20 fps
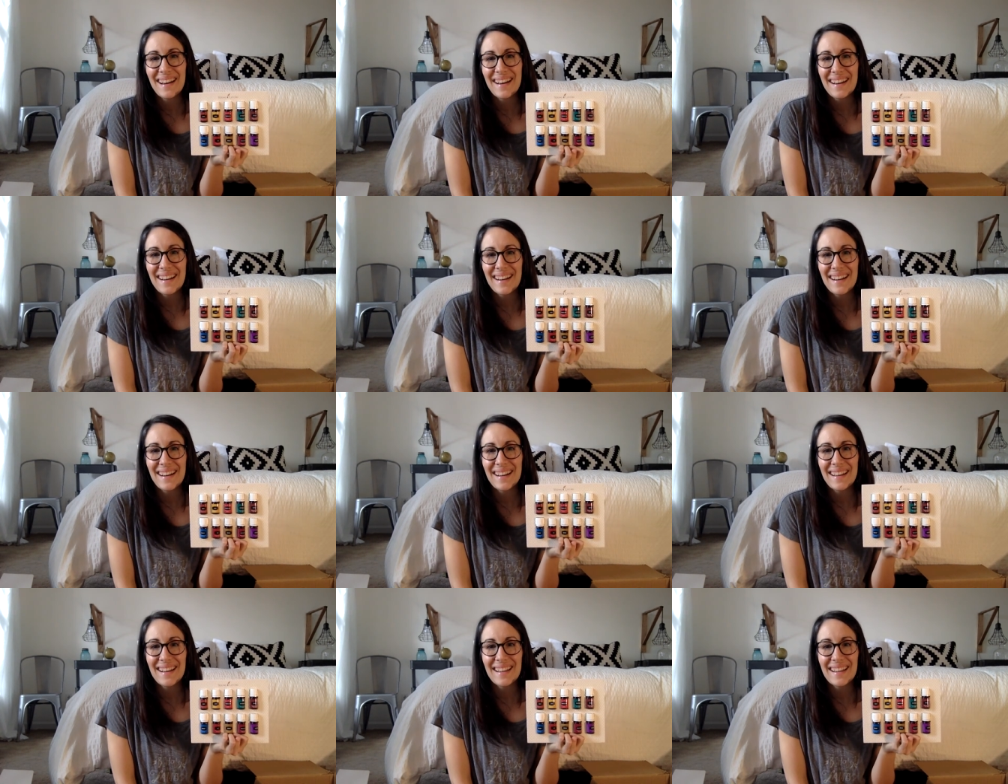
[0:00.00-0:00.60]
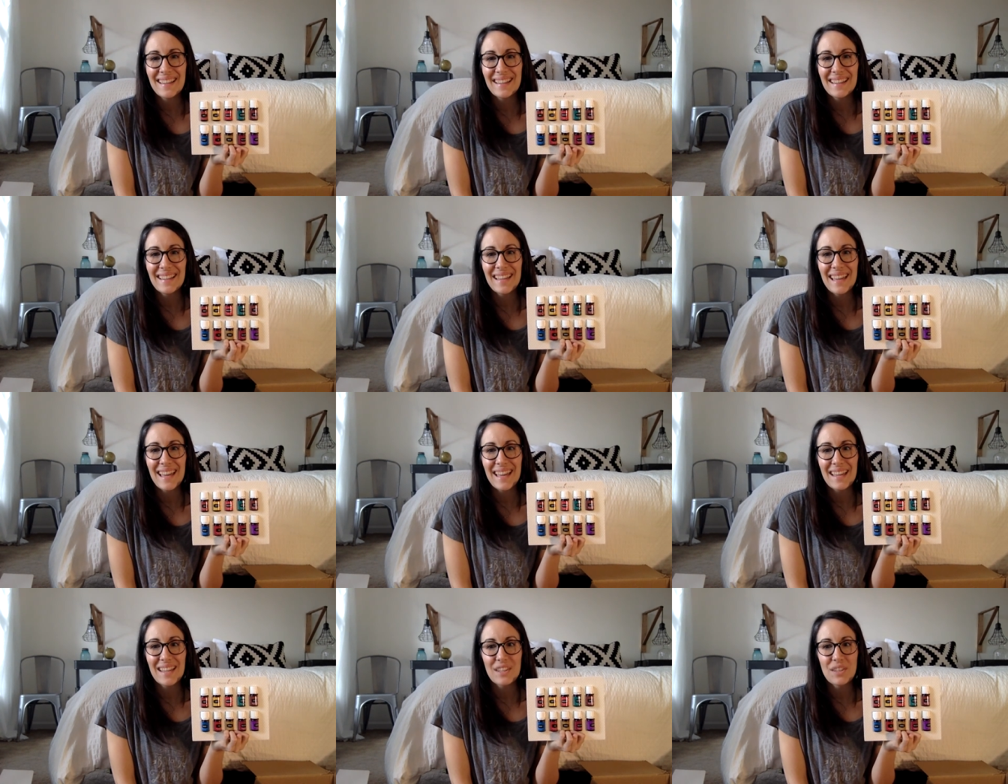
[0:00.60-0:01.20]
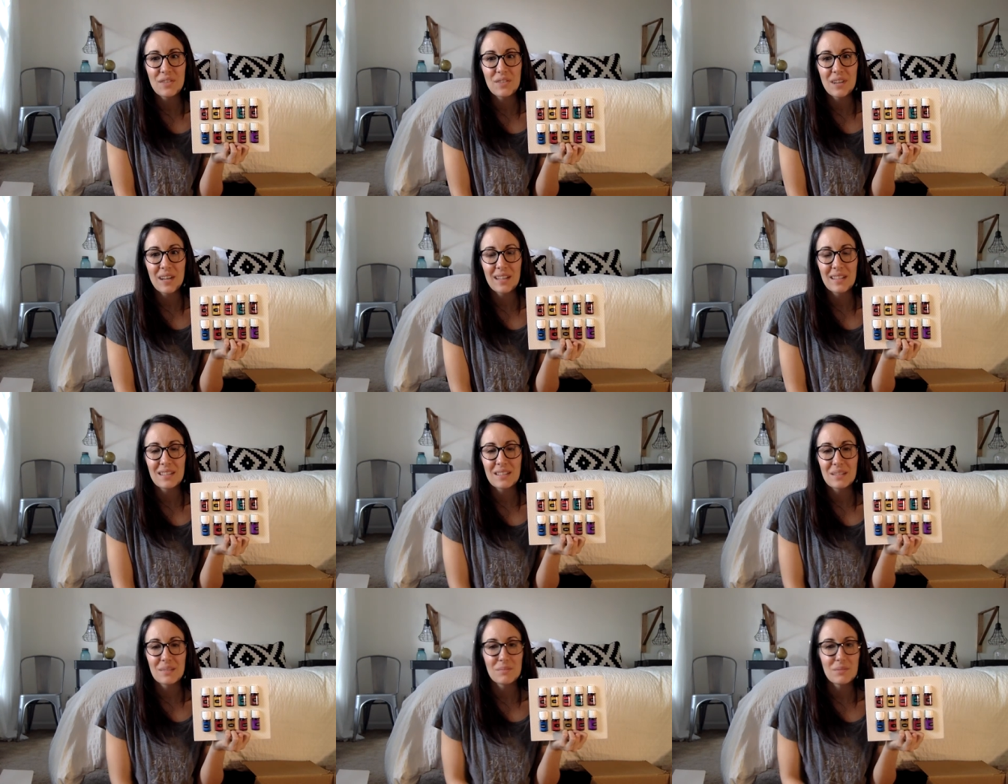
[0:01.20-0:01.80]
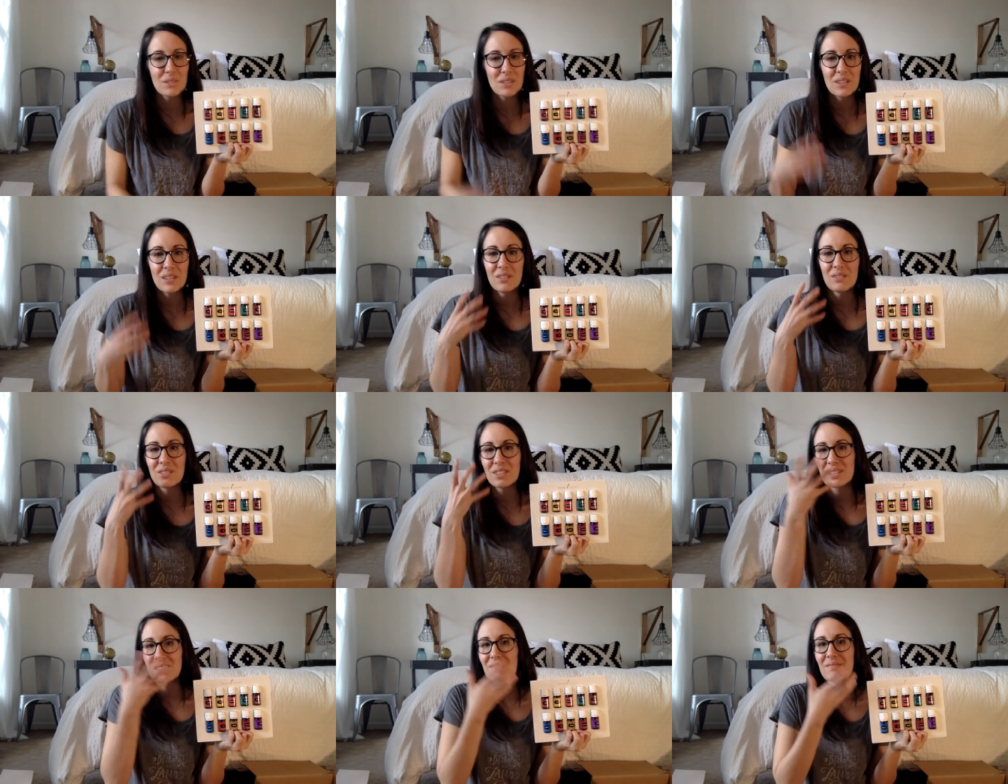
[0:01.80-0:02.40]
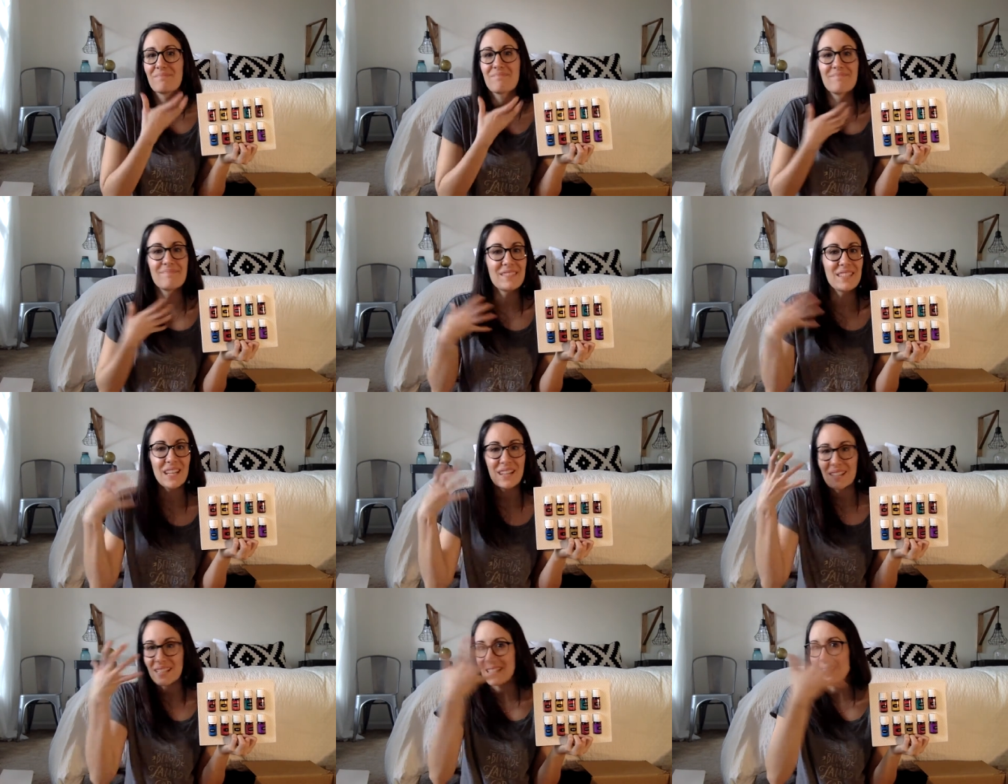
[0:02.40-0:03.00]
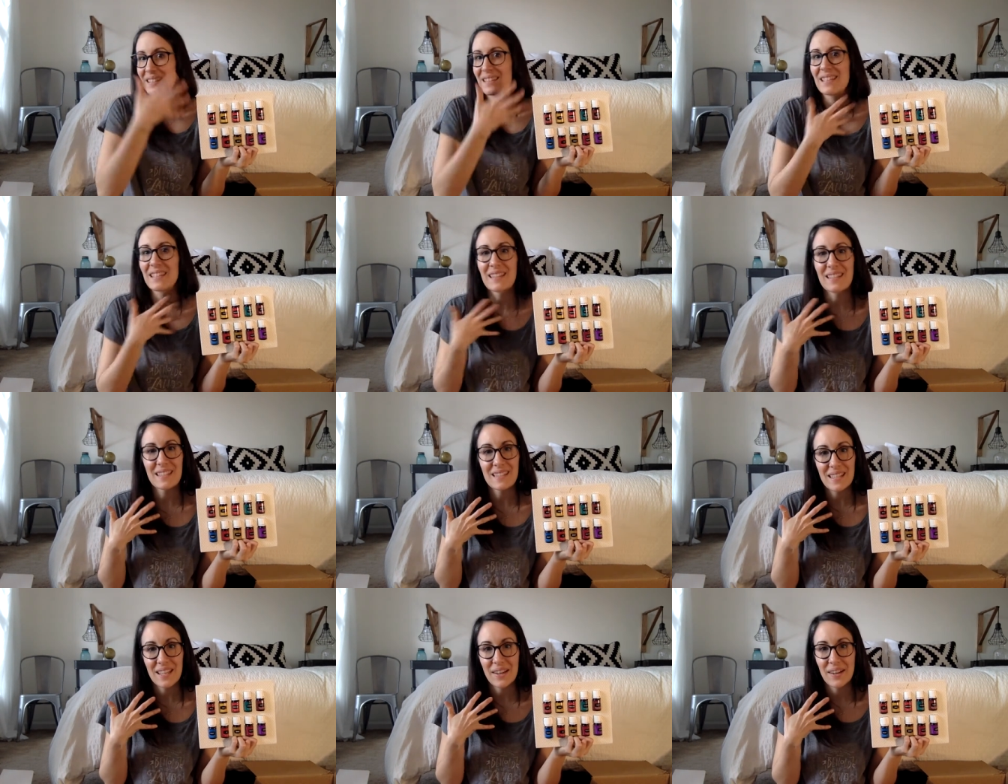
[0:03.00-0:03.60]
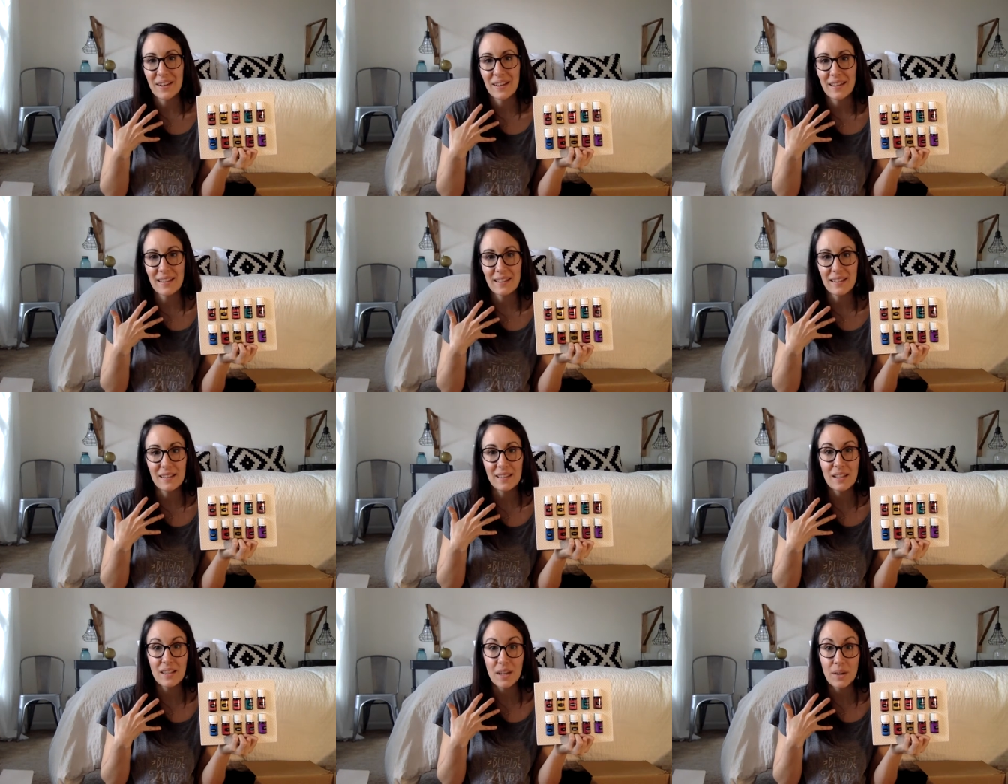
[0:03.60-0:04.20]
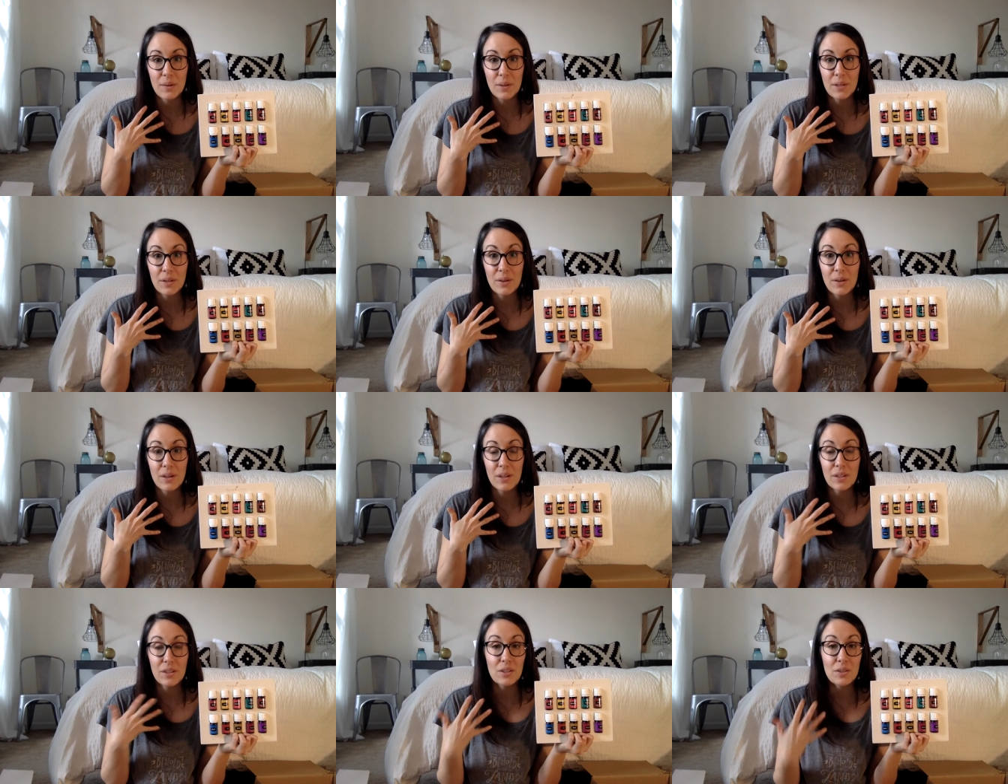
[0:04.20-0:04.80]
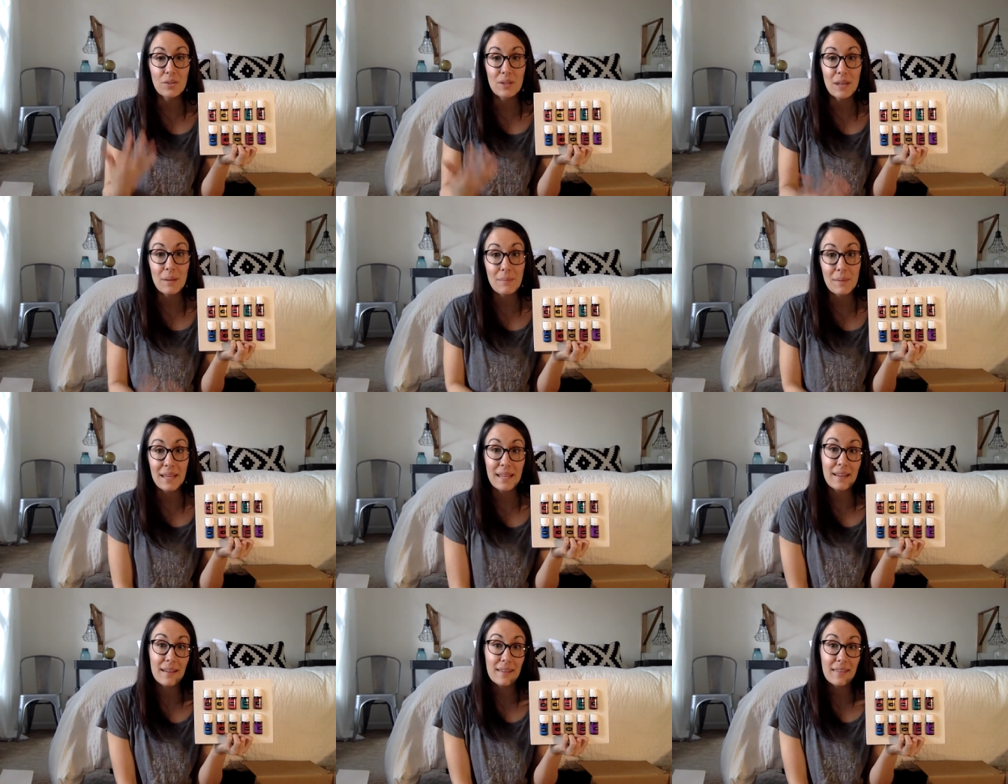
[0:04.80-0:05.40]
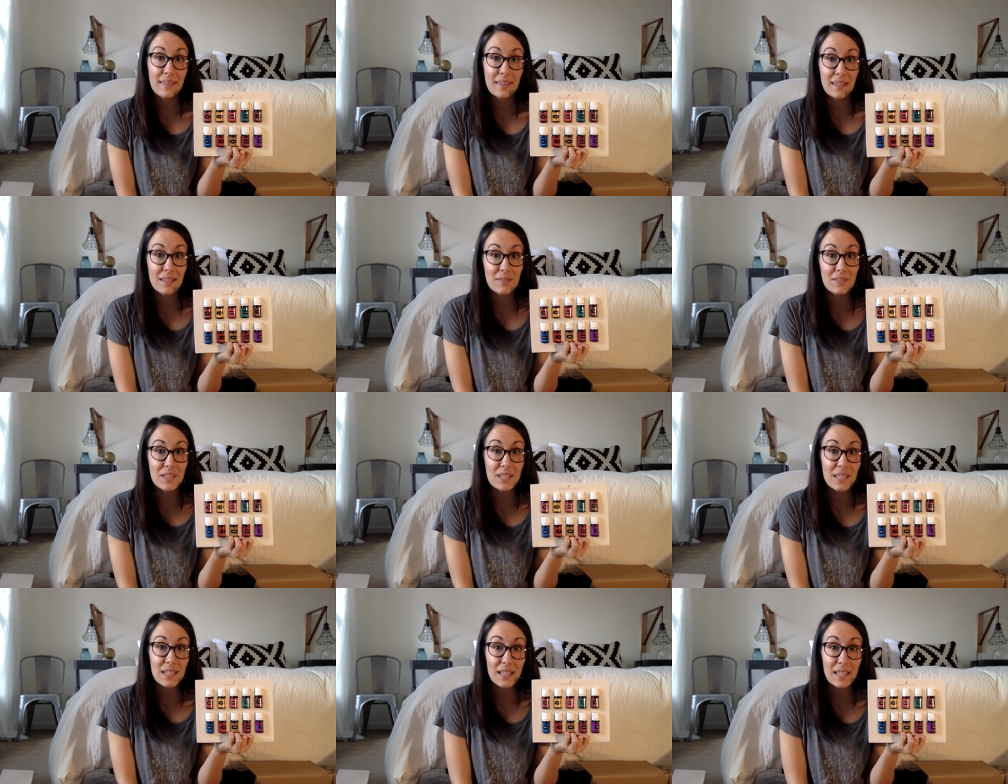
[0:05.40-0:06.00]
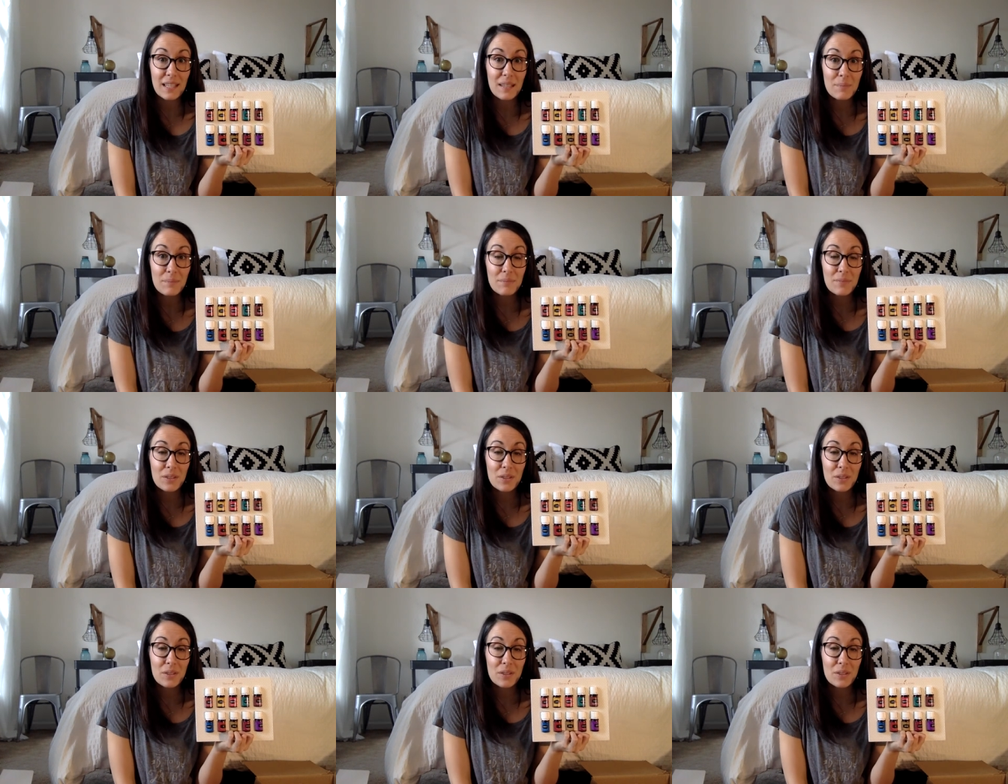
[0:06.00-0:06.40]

uh, and you've got some, you know, just yuckies in this area going on. You can make a thieves tea.